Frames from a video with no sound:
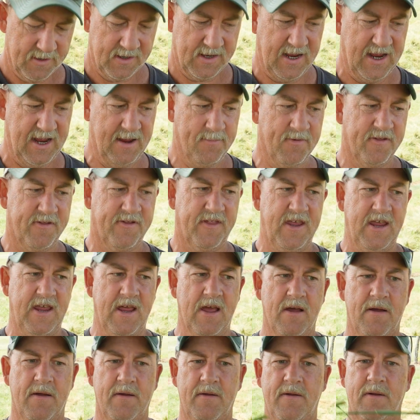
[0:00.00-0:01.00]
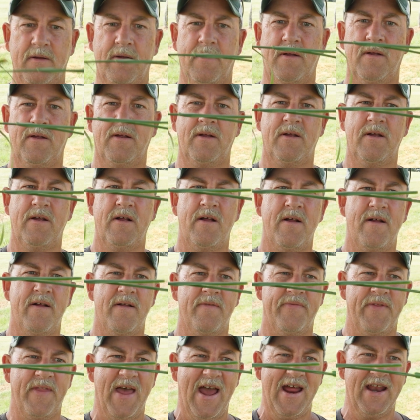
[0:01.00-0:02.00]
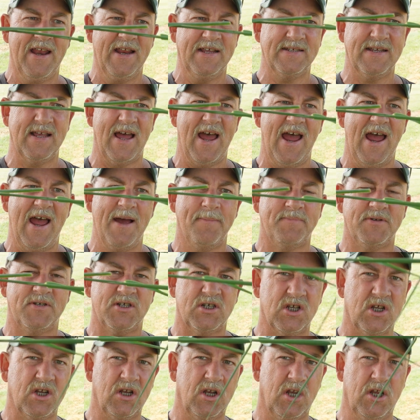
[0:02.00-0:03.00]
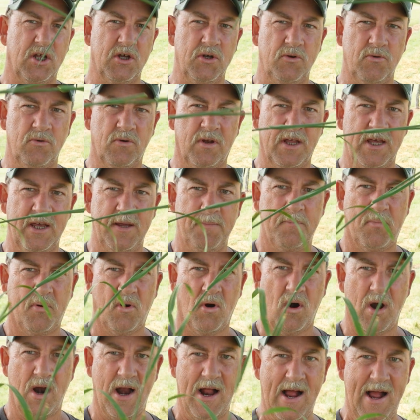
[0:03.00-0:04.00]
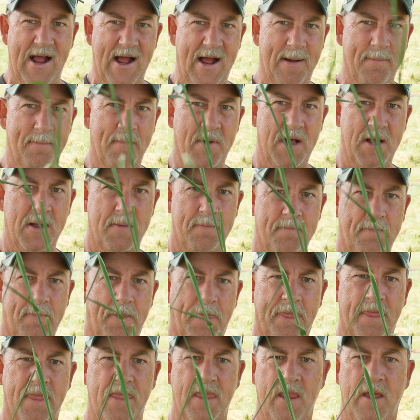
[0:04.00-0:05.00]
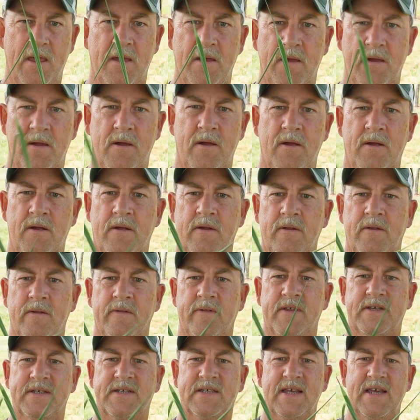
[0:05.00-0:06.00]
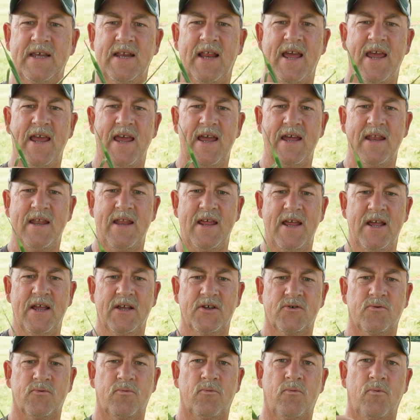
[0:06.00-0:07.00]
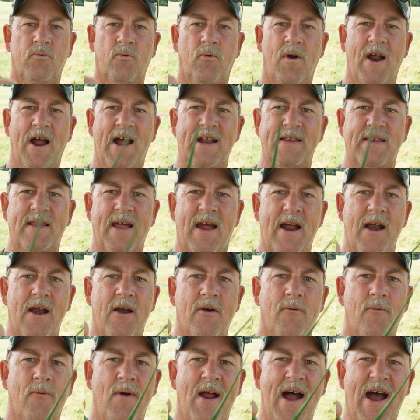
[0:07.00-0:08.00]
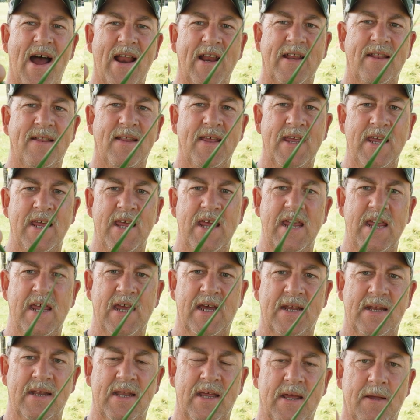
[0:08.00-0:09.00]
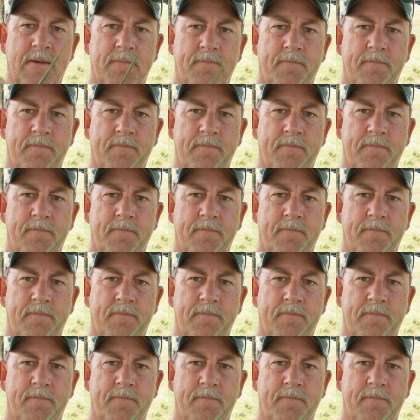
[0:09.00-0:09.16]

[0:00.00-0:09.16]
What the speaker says: Timothy, that is absolutely prime. The seed head is right there, right at the end.